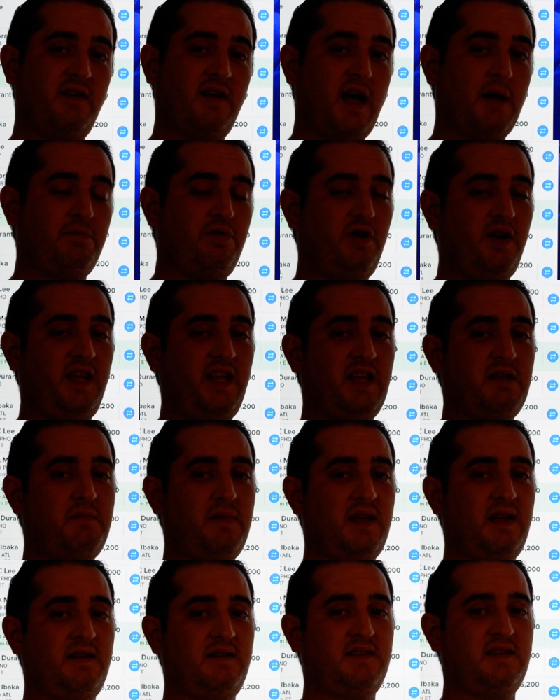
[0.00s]
not putting him
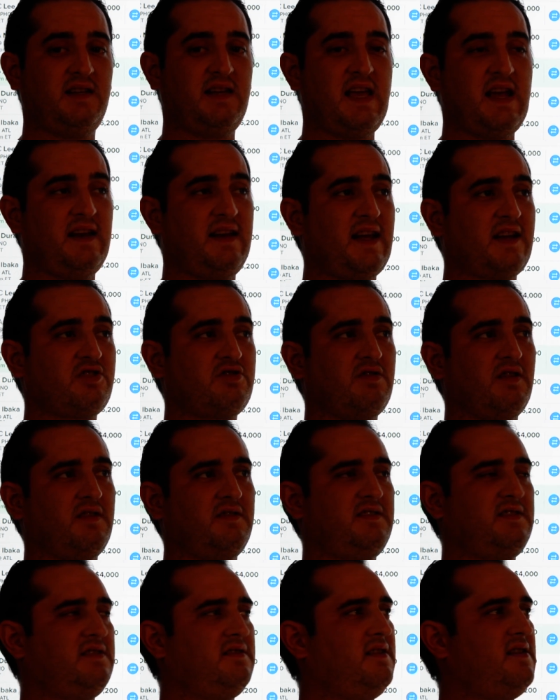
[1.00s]
in to get an extra
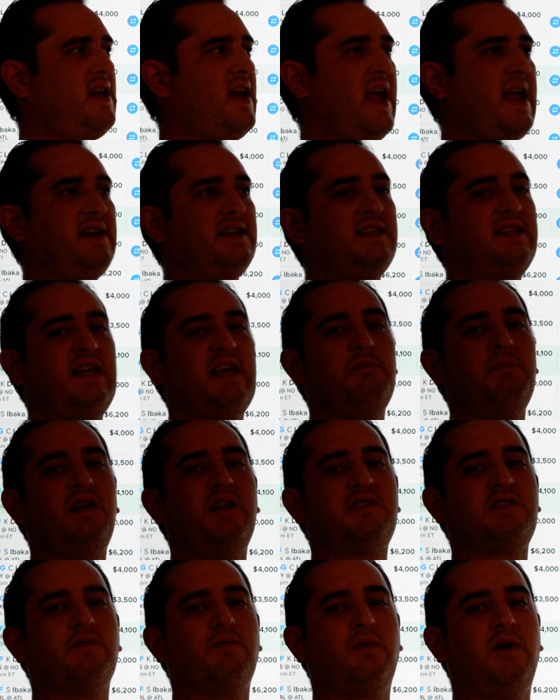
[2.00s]
8 to 10
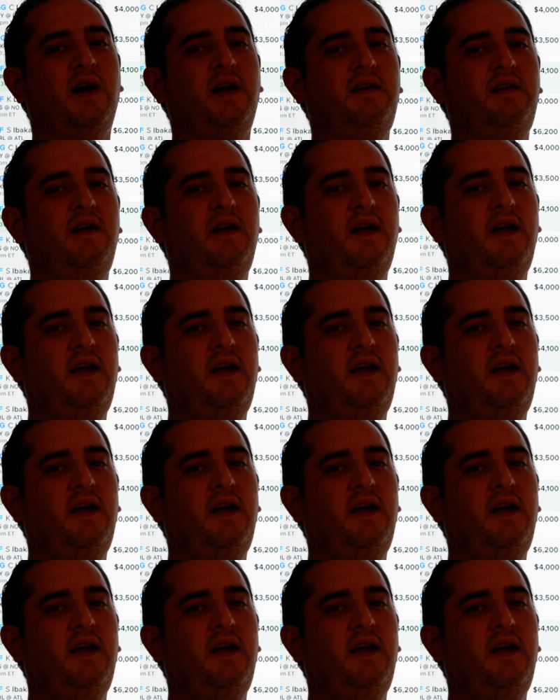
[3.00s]
minutes a run,